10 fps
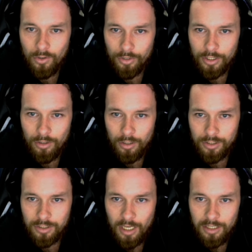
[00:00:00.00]
already gone
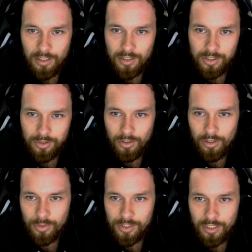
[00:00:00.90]
to tender and
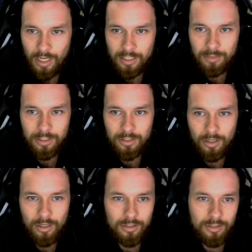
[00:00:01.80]
soil will start to be
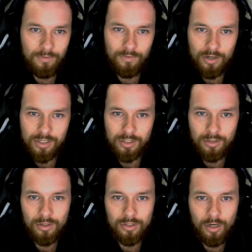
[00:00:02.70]
turned very soon.